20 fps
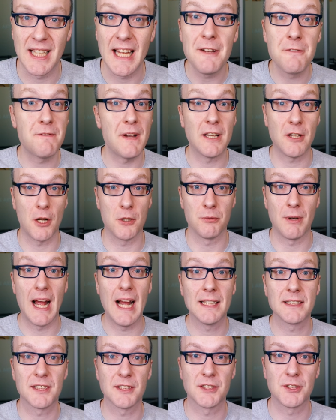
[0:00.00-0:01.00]
They fed on
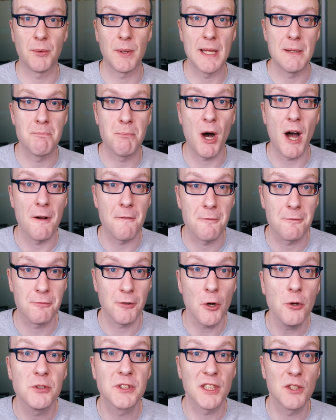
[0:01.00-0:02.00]
rats, so he bought
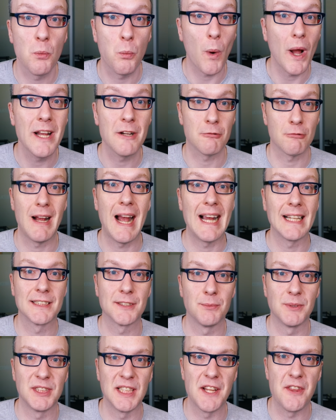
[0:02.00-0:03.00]
frozen white
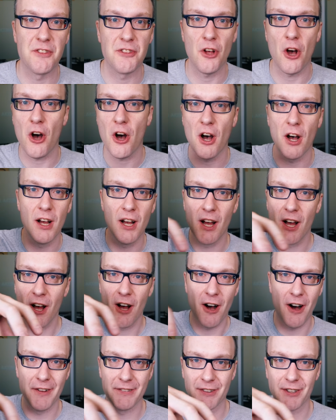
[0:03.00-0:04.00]
rats, which he'd thaw
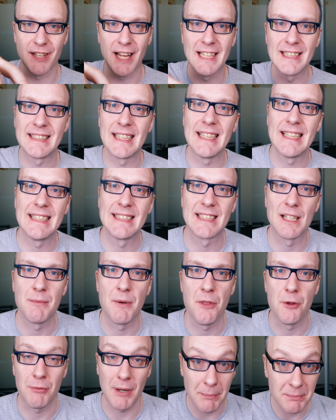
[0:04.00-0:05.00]
on the lights heating some
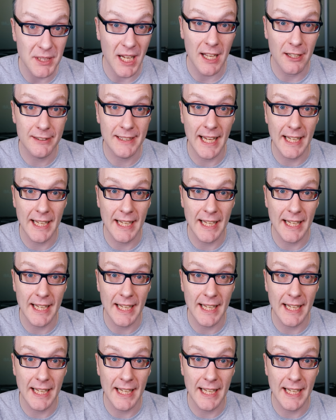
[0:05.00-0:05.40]
of the reptile